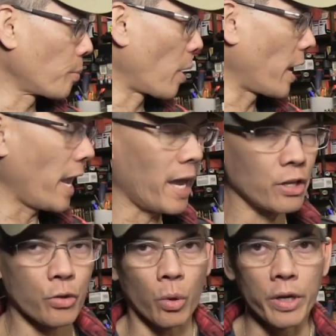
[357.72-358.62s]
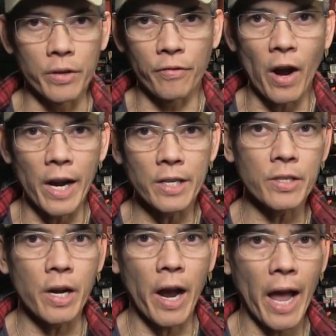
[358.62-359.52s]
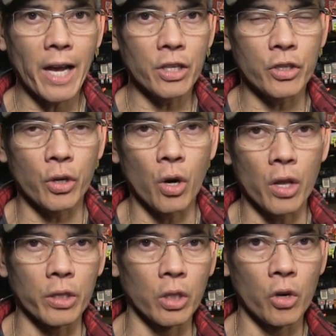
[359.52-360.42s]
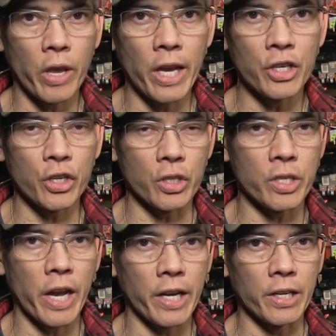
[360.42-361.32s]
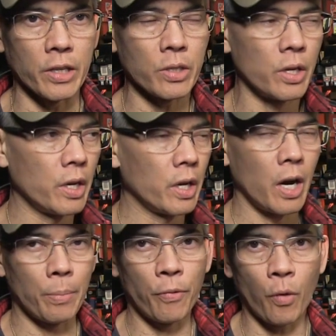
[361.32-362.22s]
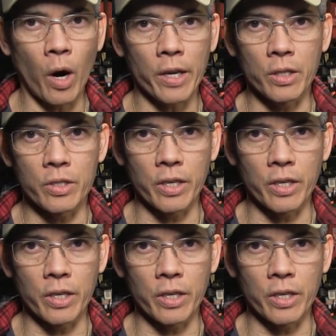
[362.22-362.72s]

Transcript: for my Android device, I had to turn on the location settings uh, before I could